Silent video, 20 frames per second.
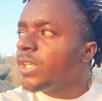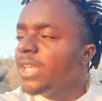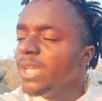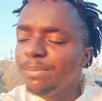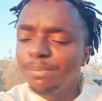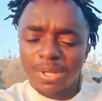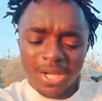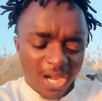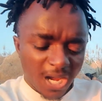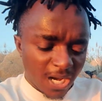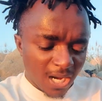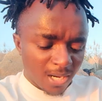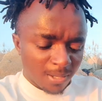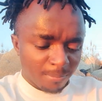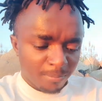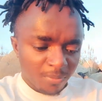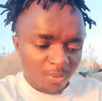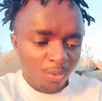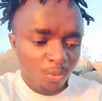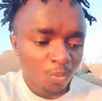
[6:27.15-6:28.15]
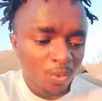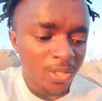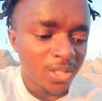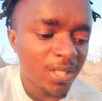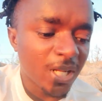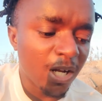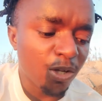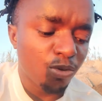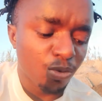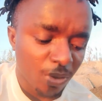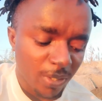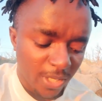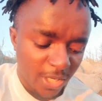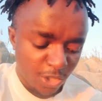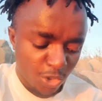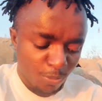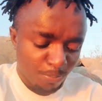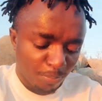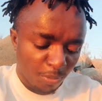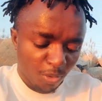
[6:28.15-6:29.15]
Keep calm without
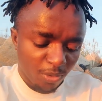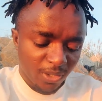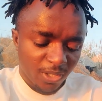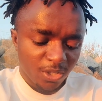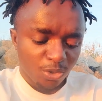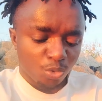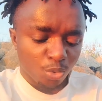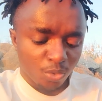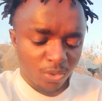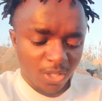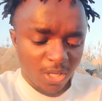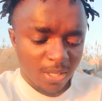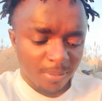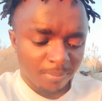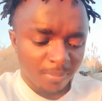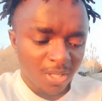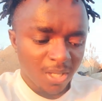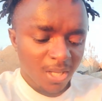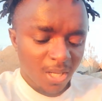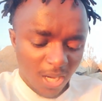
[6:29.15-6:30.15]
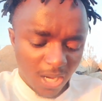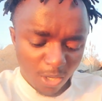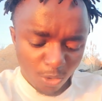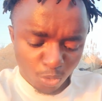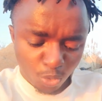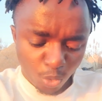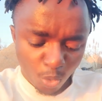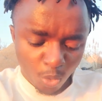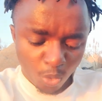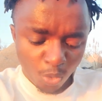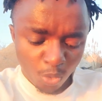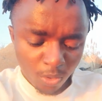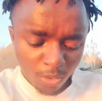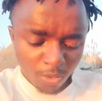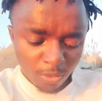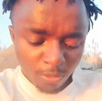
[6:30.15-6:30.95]
responding to them, how to